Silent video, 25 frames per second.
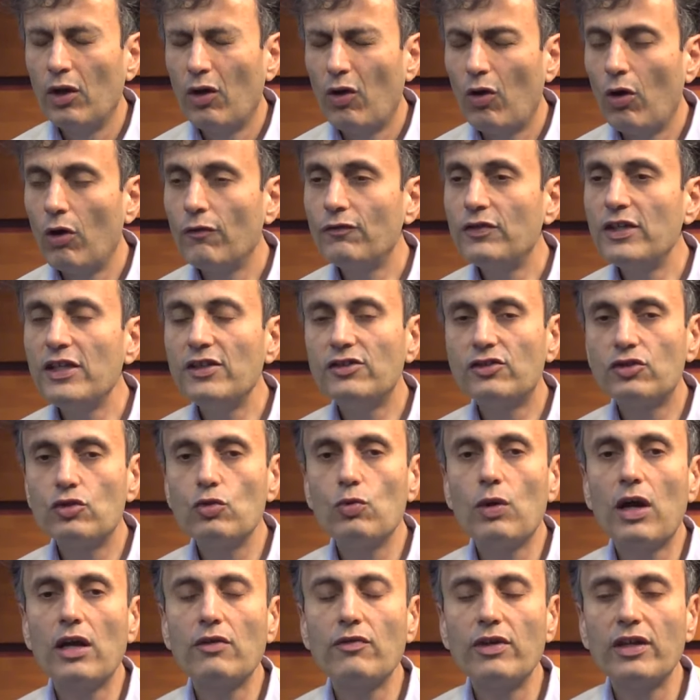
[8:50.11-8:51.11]
Of these
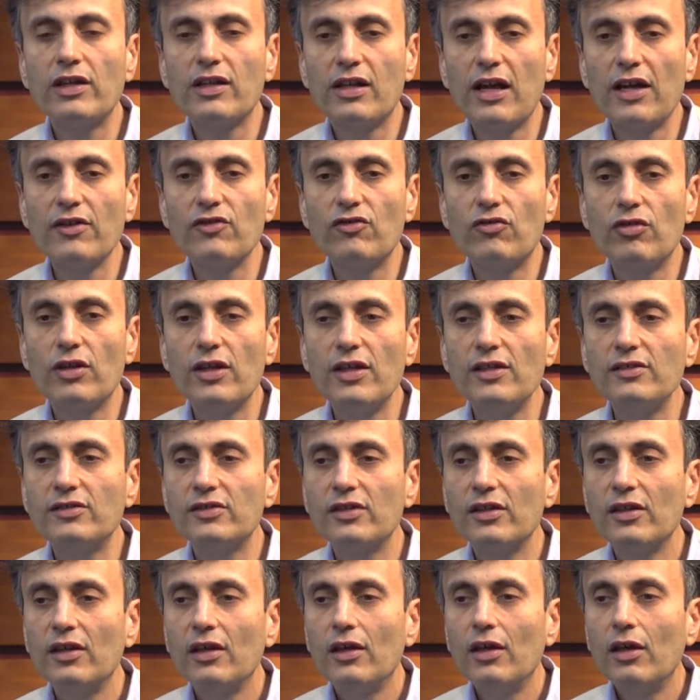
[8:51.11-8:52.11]
200
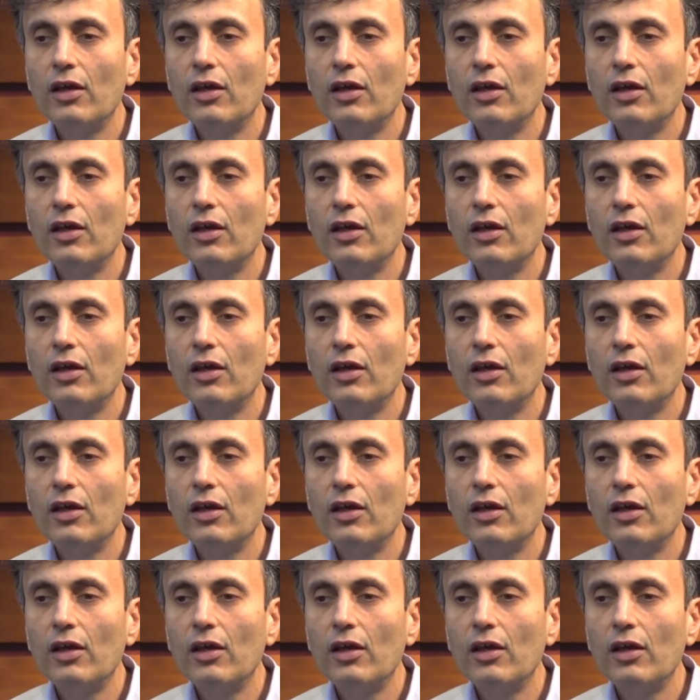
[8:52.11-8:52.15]
countries,